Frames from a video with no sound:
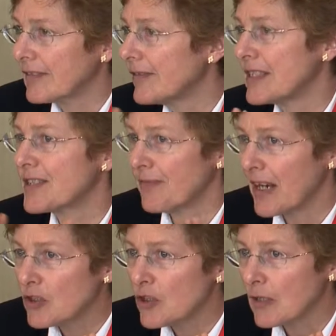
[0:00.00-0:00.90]

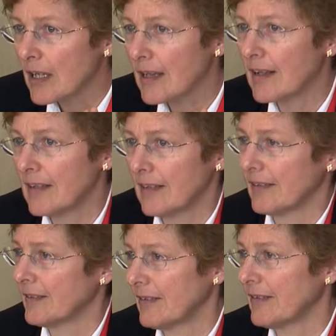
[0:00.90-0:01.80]

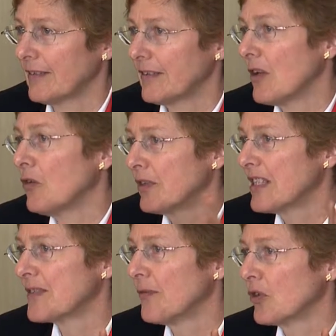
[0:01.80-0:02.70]

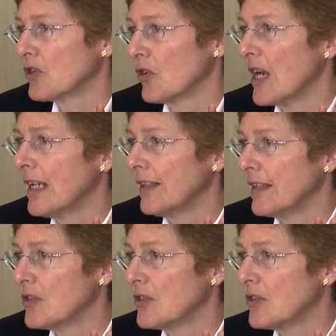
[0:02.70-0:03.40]
dysfunctionality.